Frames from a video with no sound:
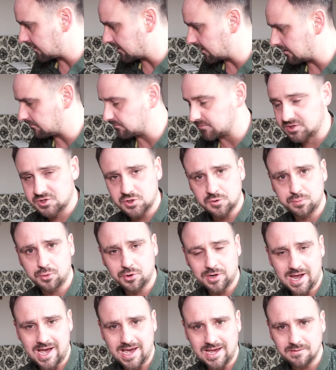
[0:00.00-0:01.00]

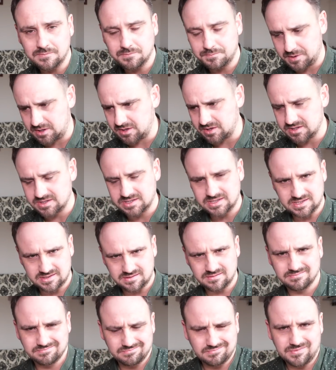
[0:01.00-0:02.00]
2.8
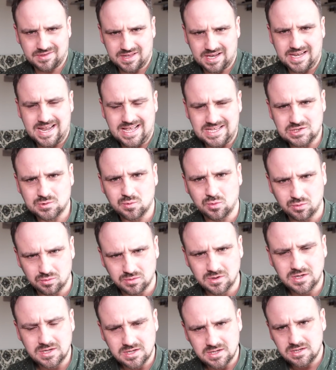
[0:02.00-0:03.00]
because the lens
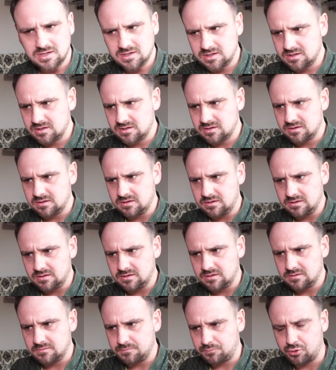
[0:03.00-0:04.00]
will
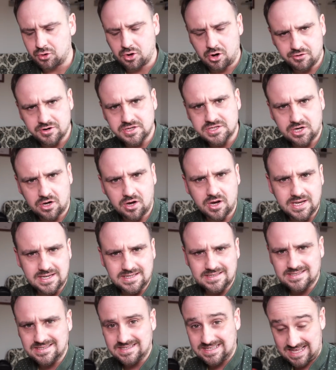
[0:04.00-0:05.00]

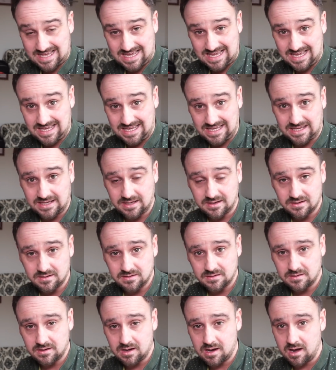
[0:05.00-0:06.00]
prioritize the
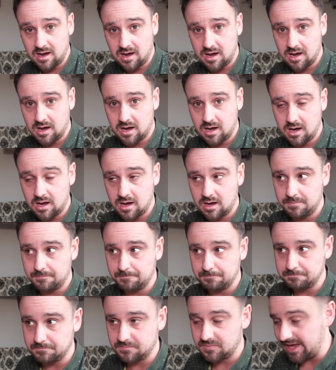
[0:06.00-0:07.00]

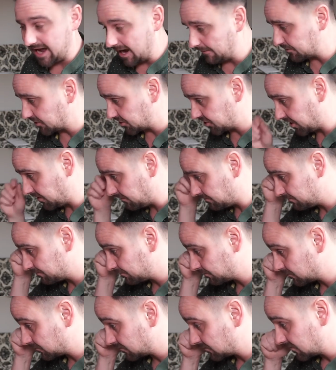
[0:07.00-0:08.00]
aperture.
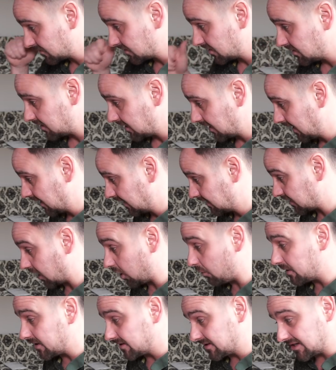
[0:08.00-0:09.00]
And
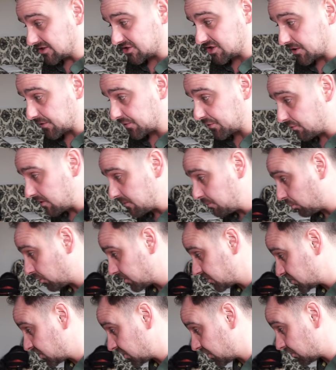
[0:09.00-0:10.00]
oh, it is actually at
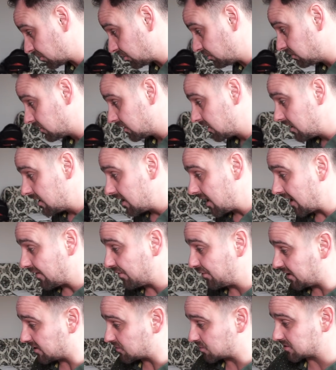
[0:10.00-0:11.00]
3.2,
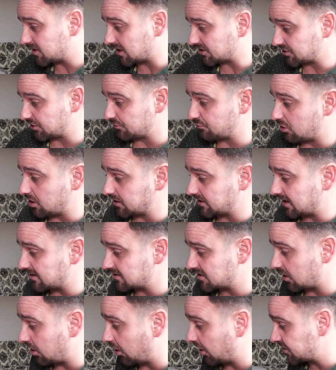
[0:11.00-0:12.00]
and this was actually right
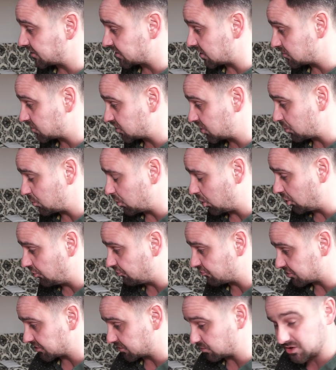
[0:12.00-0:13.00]
down to ISO
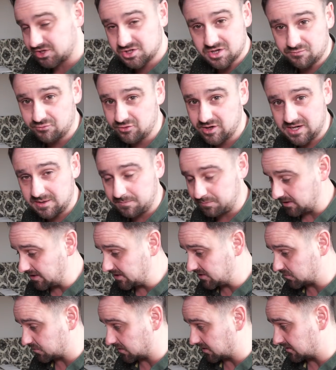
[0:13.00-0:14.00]
200, which I'm really
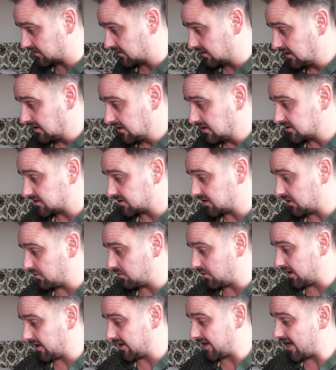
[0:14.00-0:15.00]
pleased with.
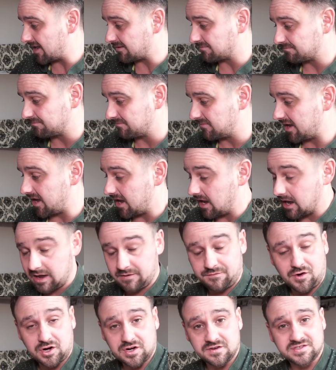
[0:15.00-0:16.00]
So again,
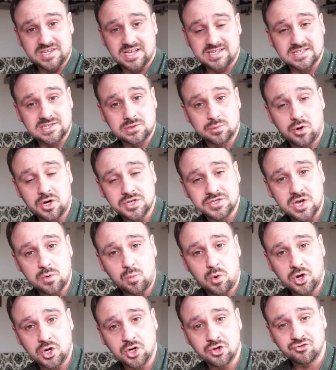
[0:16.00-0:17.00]
if I'd have set it to
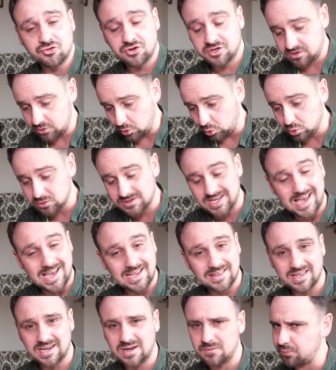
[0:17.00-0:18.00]
ISO 100 all
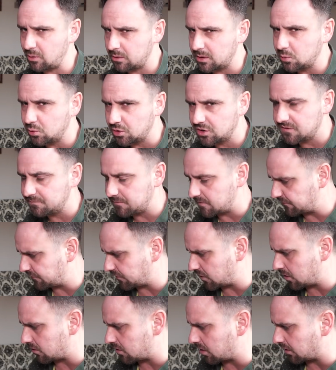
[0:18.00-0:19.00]
day, then it probably wouldn't have been
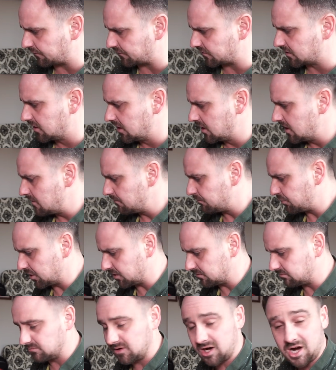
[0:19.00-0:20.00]
far off,
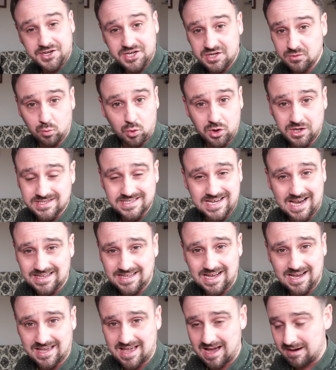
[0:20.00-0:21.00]
but I didn't want to
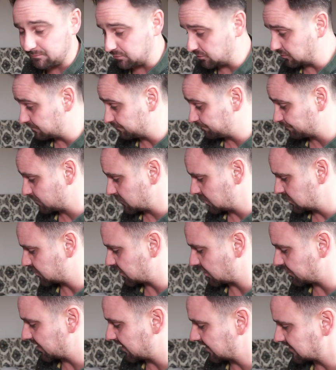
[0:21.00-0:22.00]
take that gamble.
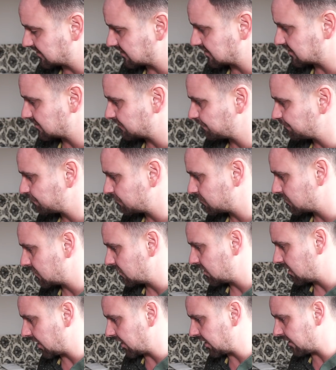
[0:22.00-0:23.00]
So that's,
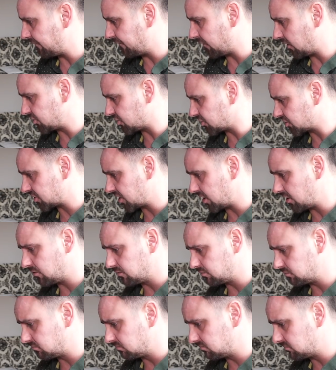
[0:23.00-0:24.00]
and if I just
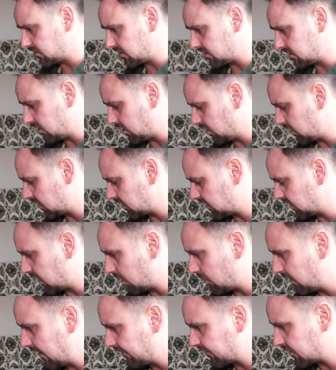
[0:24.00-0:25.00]
go, you
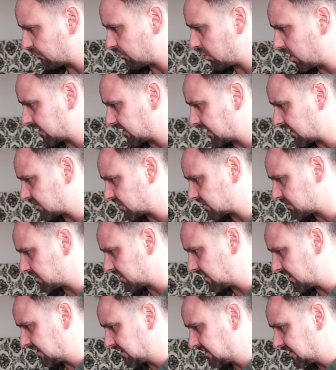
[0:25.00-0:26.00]
know, left and right down
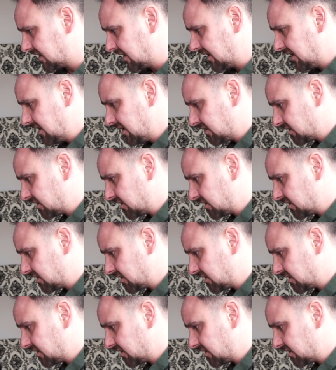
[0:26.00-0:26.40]
some of these,